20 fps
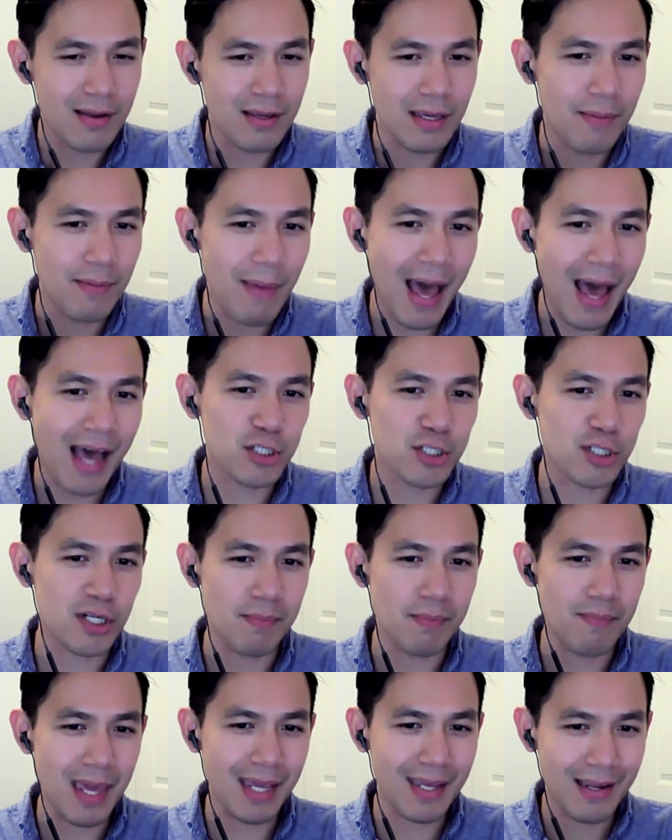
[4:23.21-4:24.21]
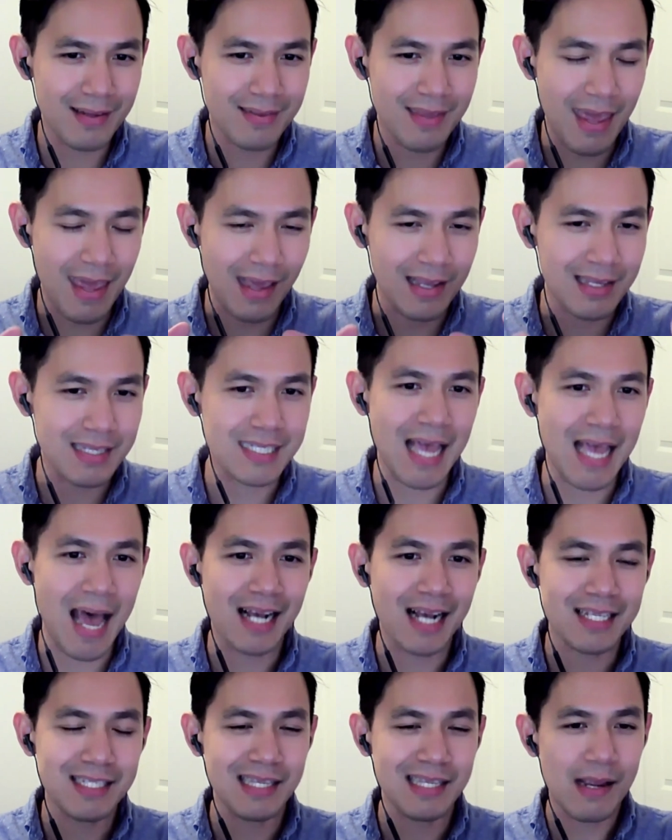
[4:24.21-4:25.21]
Imagine making the
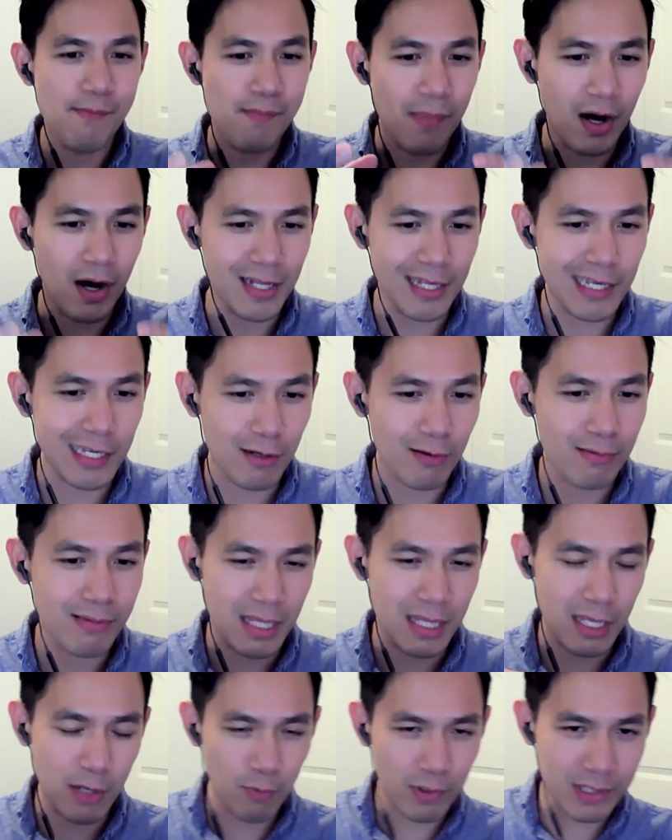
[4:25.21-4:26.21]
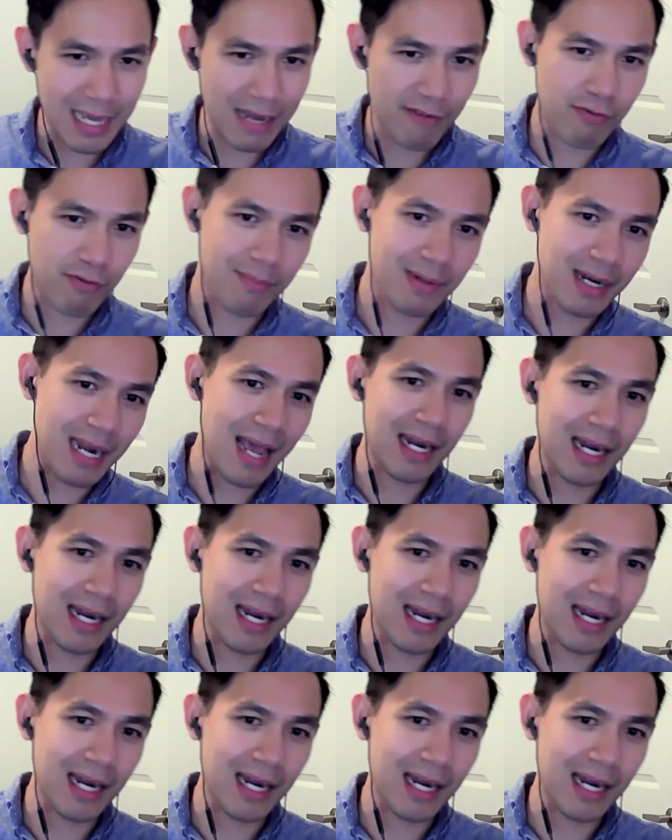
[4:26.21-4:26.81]
exact same molecule that you would get from an